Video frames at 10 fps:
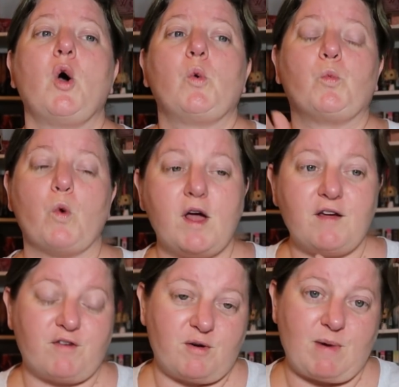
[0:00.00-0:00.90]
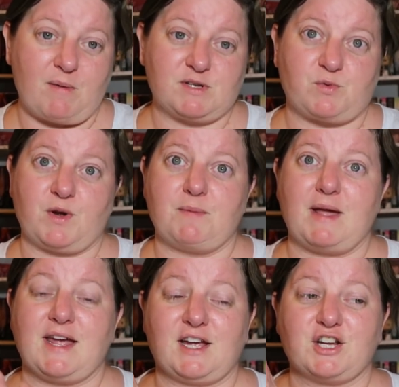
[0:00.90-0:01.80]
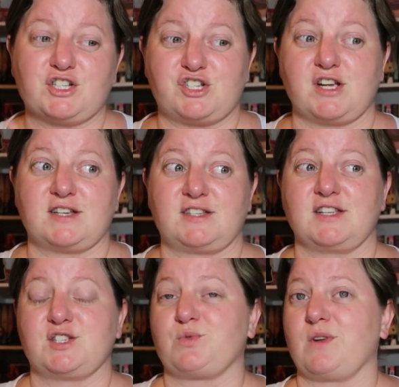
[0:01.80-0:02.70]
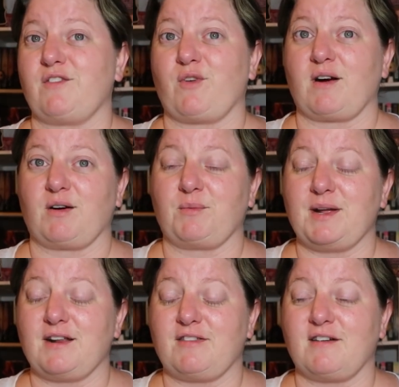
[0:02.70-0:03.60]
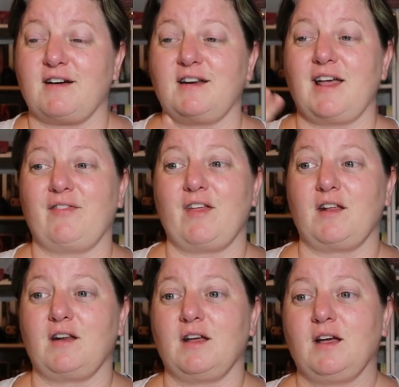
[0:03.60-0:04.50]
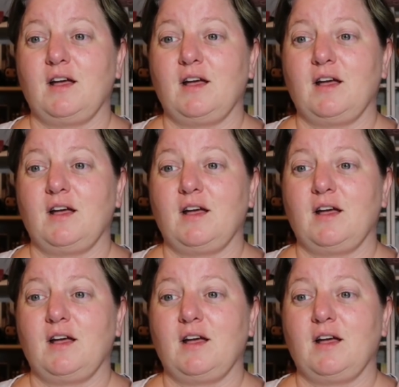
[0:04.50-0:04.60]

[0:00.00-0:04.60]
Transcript: one of them I was going to make just this 24-hour readathon, and then